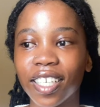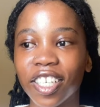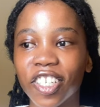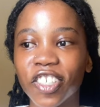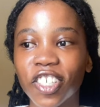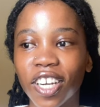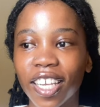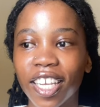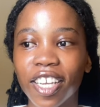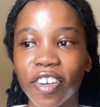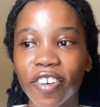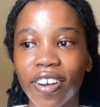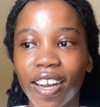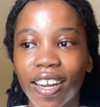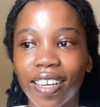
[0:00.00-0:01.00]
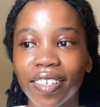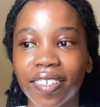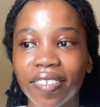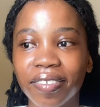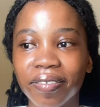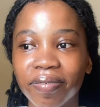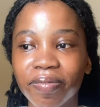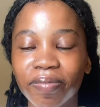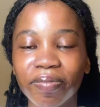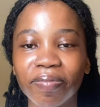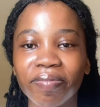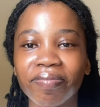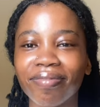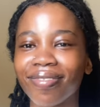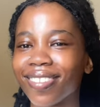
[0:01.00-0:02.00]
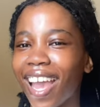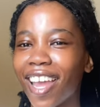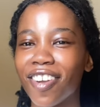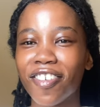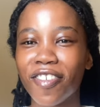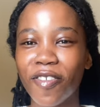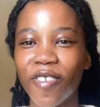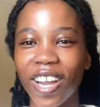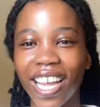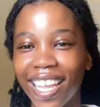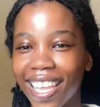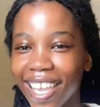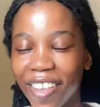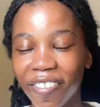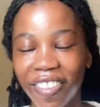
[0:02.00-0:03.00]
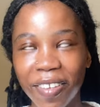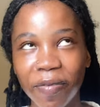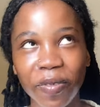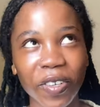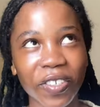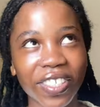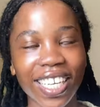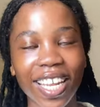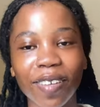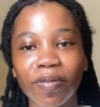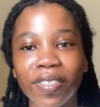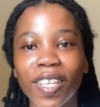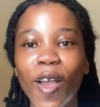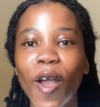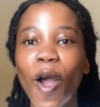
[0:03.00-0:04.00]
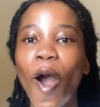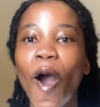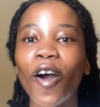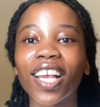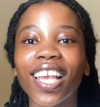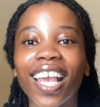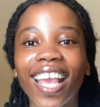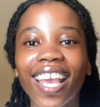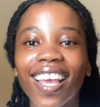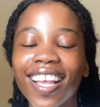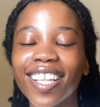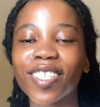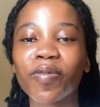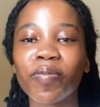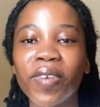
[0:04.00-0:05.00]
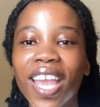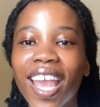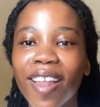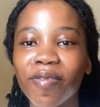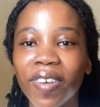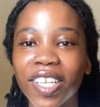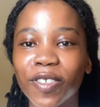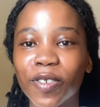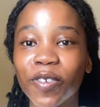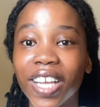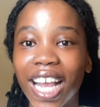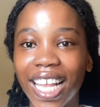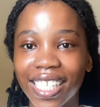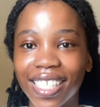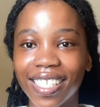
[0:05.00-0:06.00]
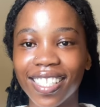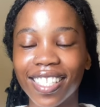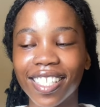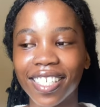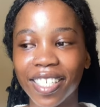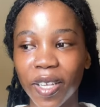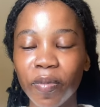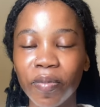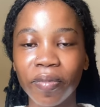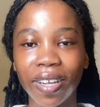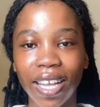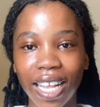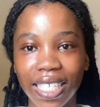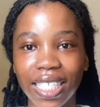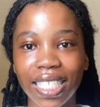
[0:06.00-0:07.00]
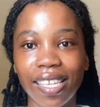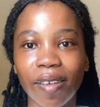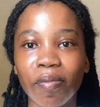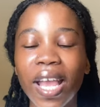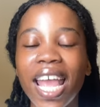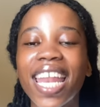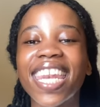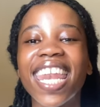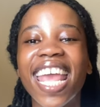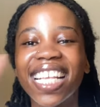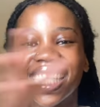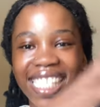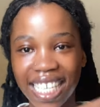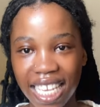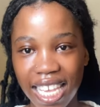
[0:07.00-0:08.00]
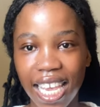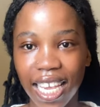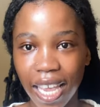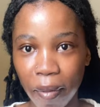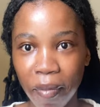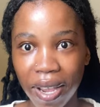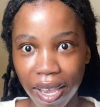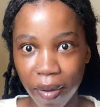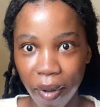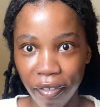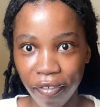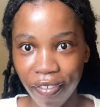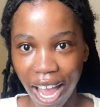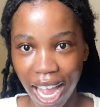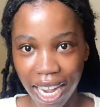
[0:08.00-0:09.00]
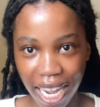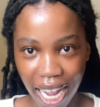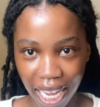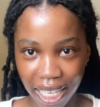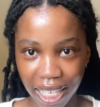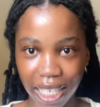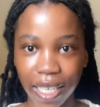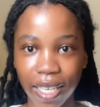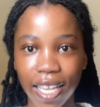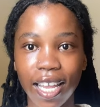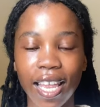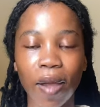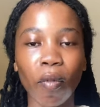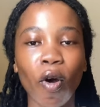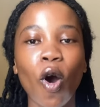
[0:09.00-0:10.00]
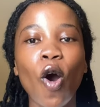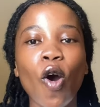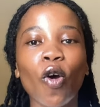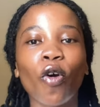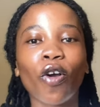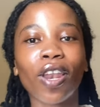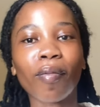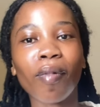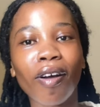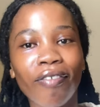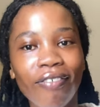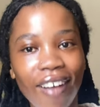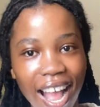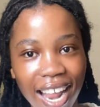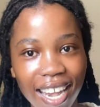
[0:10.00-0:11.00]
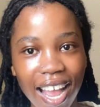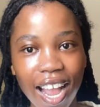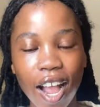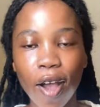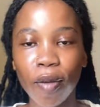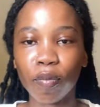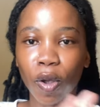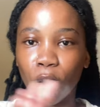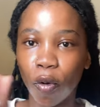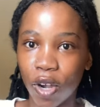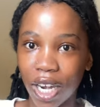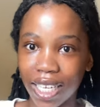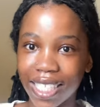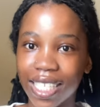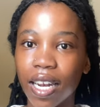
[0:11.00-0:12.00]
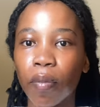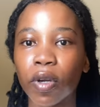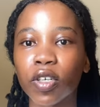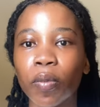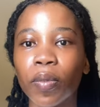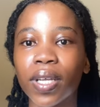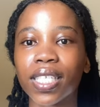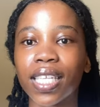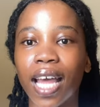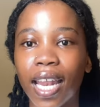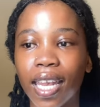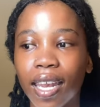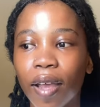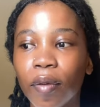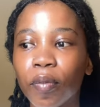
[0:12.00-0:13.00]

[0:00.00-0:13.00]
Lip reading: Shakira. I don't know why I gave them those names. Okay, it's me and my two cousins. Ndim cousins. Nezinye ke abanye abafana. Yabo khona abafana bekhona thina amantombazana.